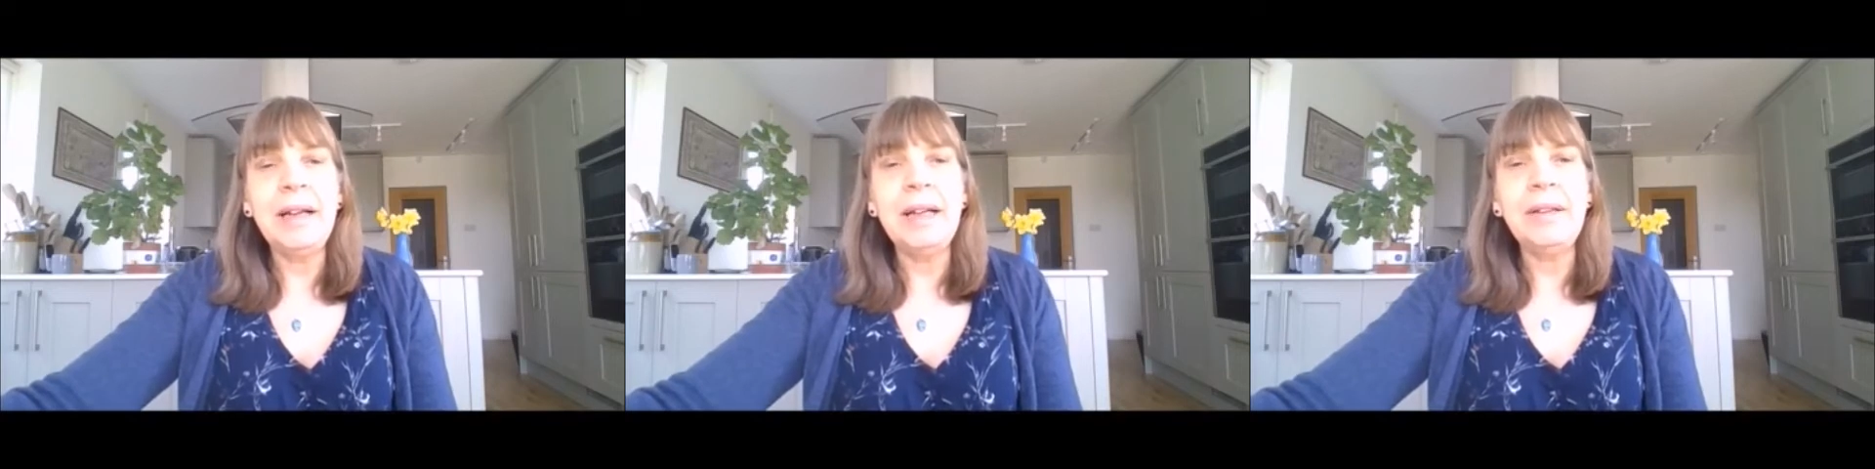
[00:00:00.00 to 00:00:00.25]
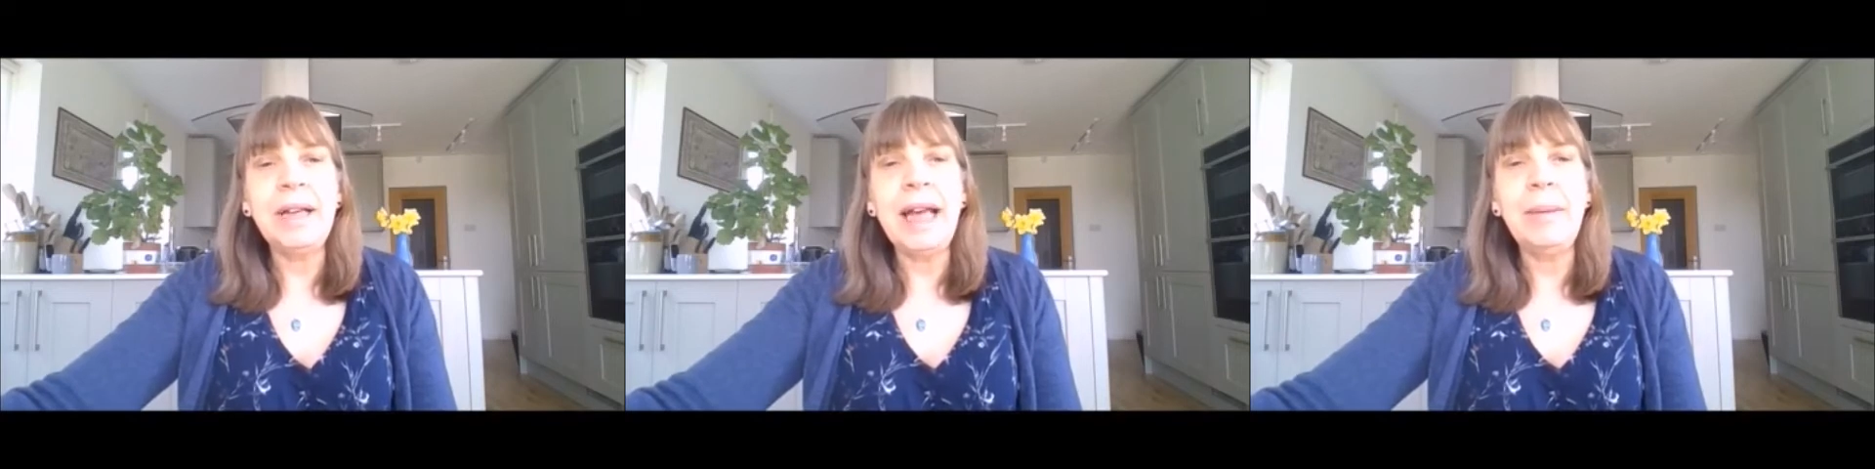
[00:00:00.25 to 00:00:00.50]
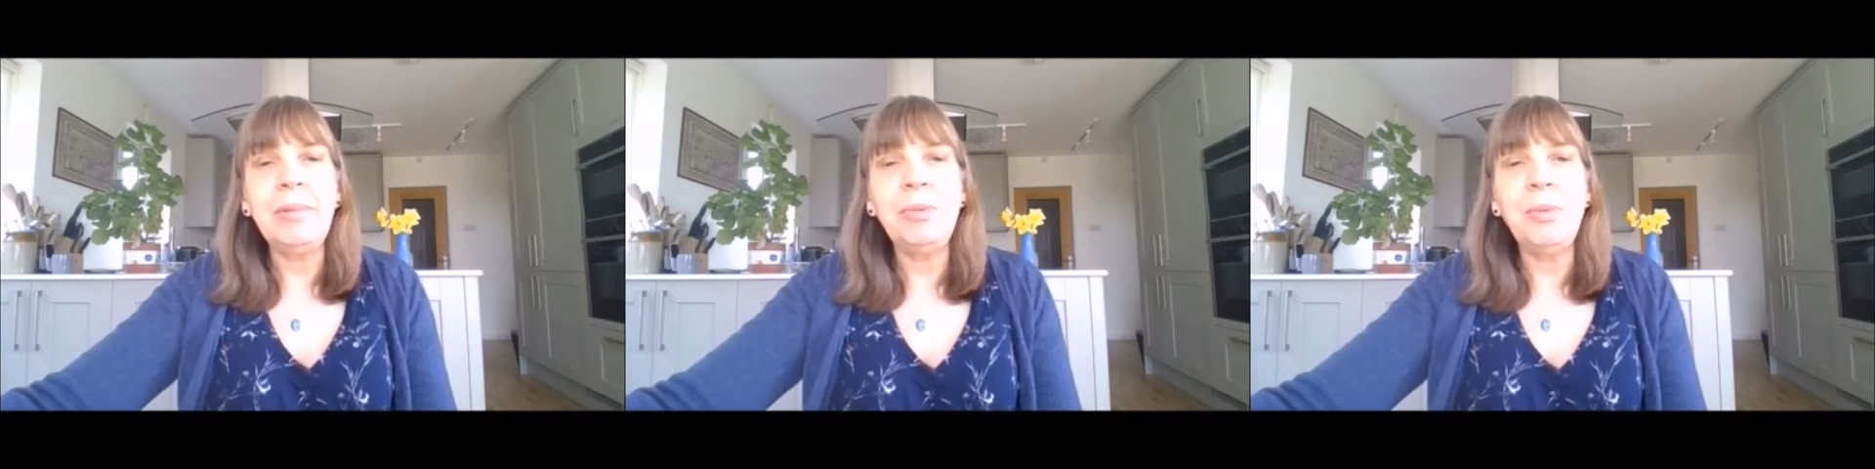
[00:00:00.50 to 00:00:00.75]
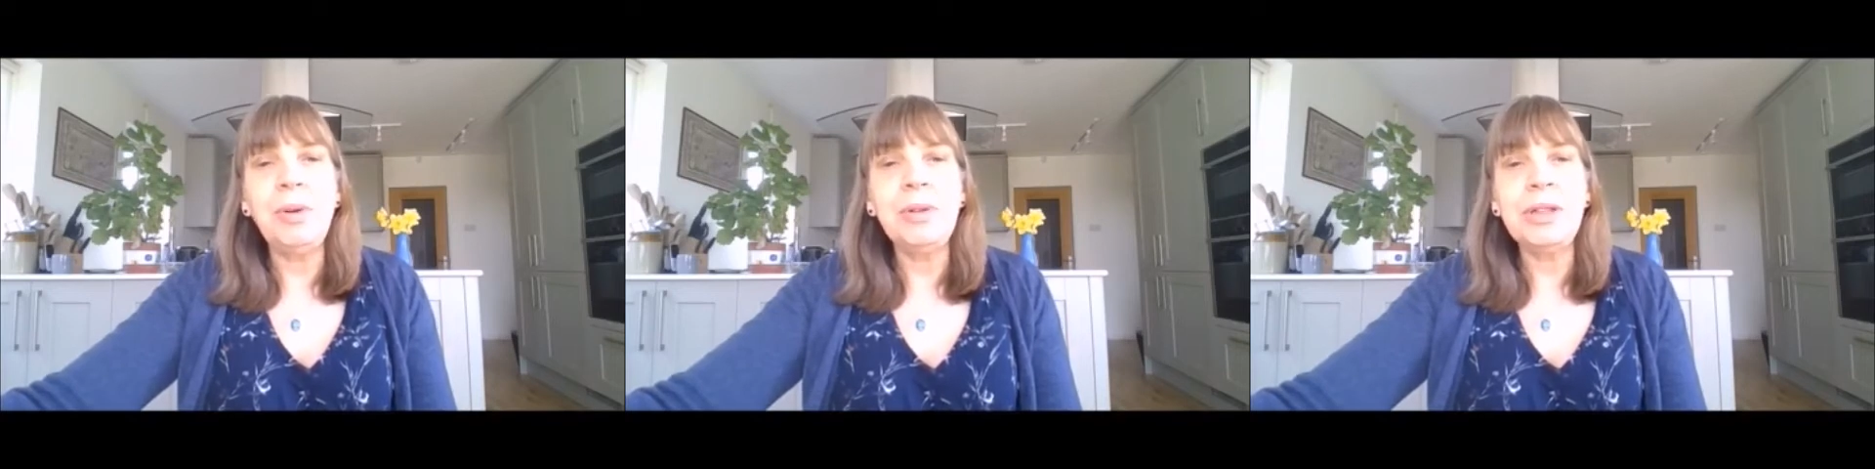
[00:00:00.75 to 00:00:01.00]
and
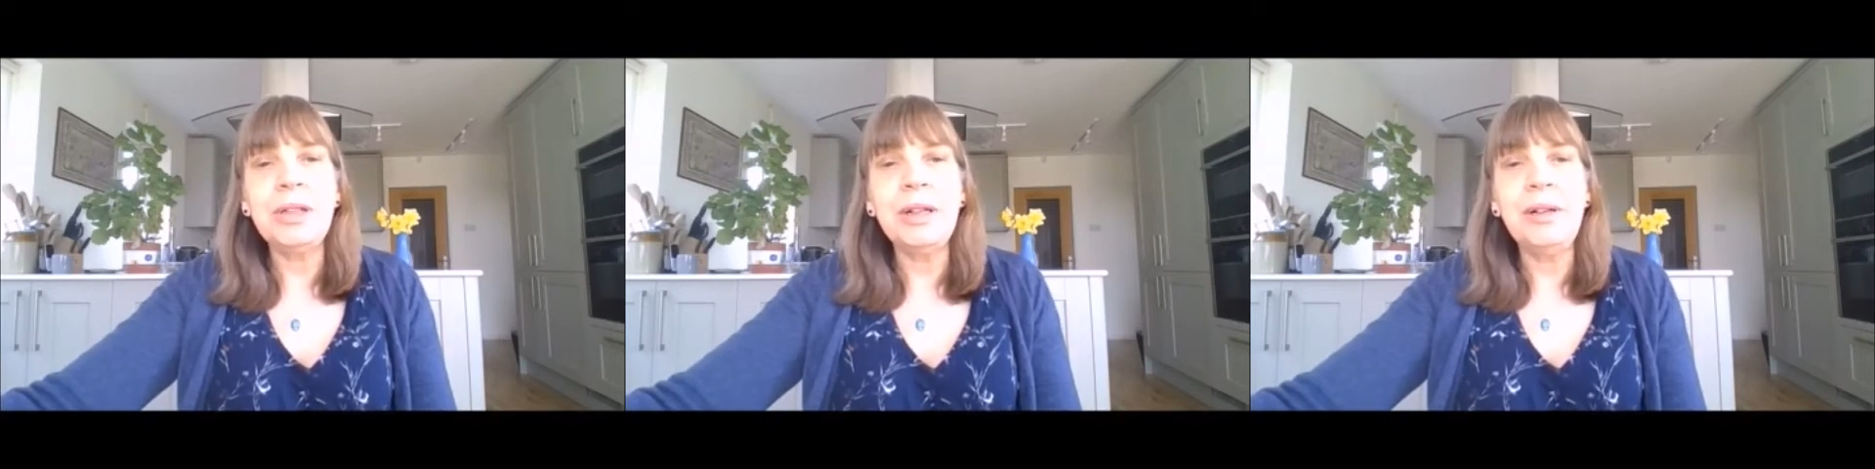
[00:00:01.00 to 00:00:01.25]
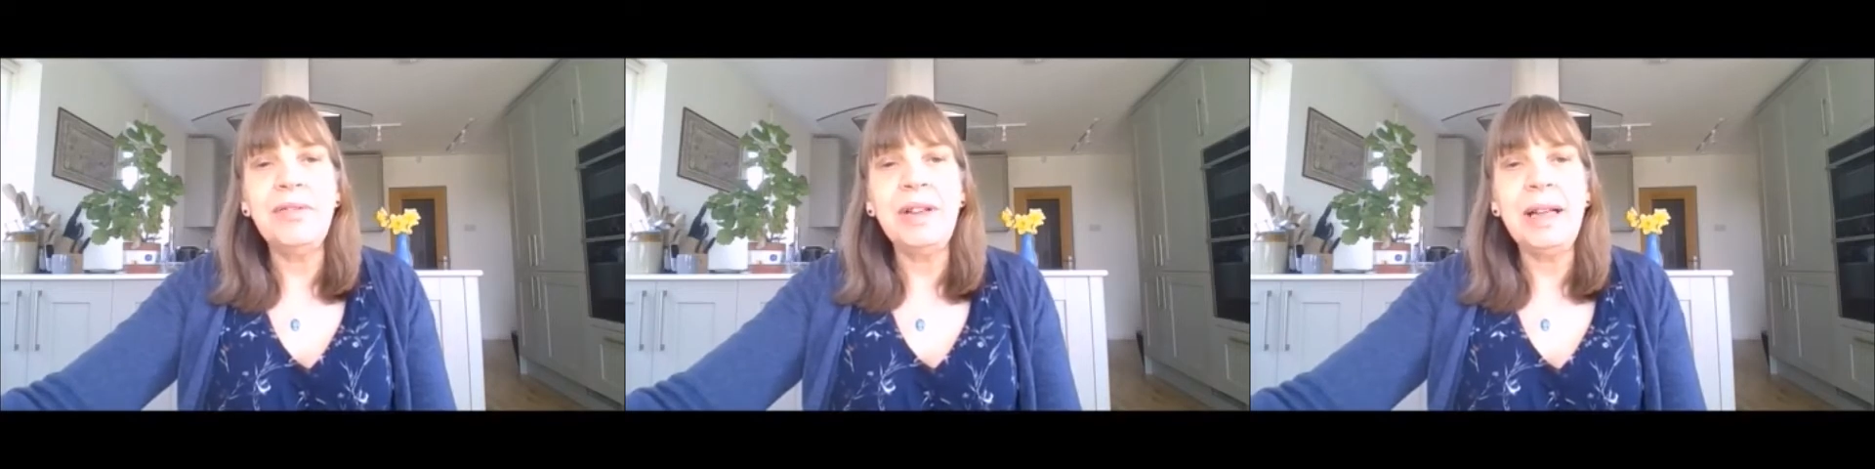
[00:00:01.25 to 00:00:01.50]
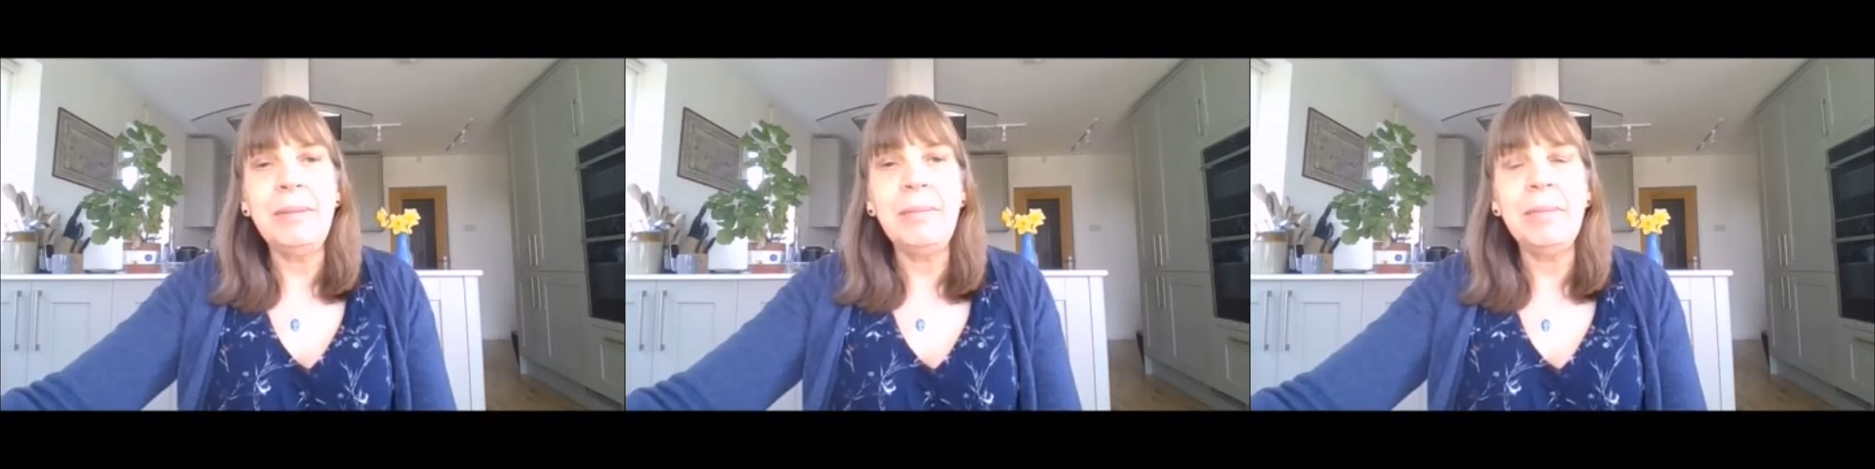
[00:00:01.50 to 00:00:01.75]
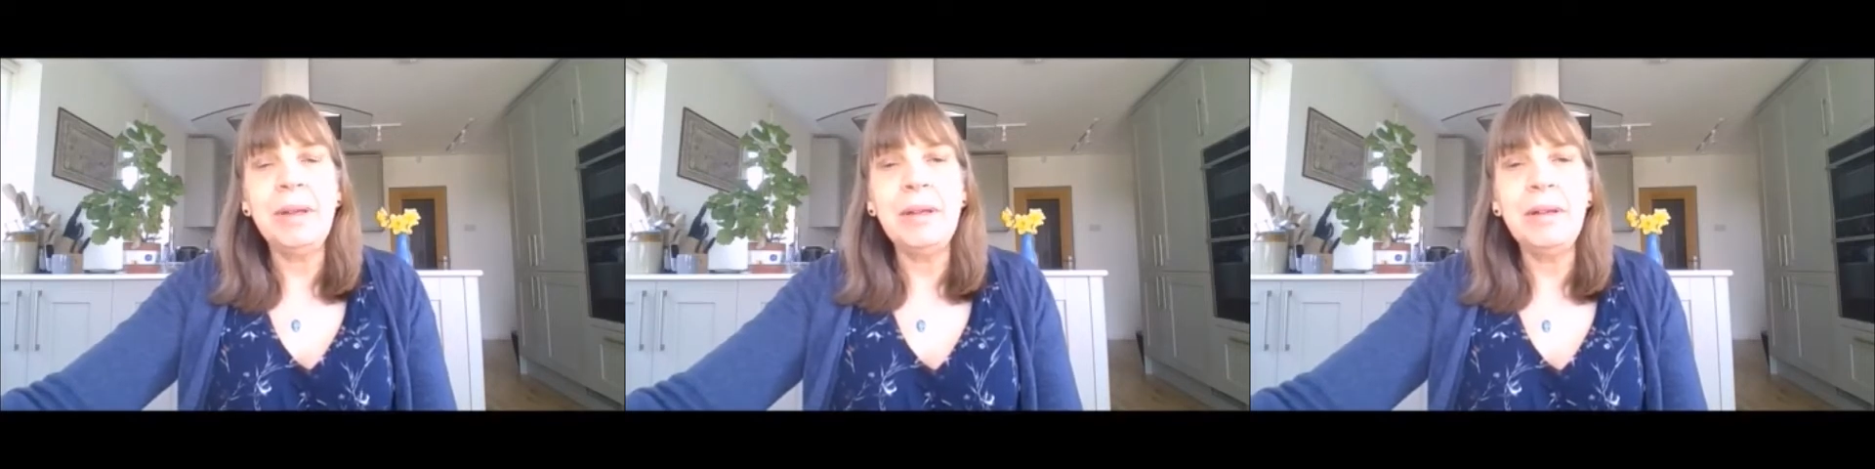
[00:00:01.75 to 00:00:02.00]
kept watch over
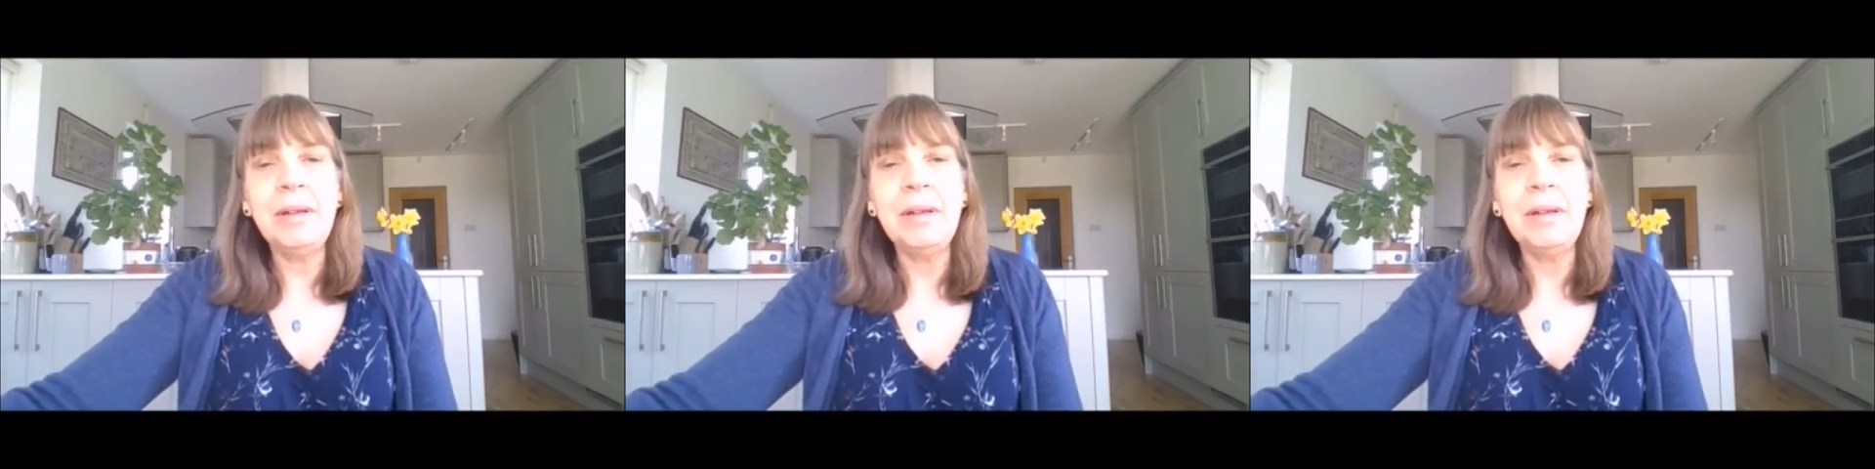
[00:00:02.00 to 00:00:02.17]
him.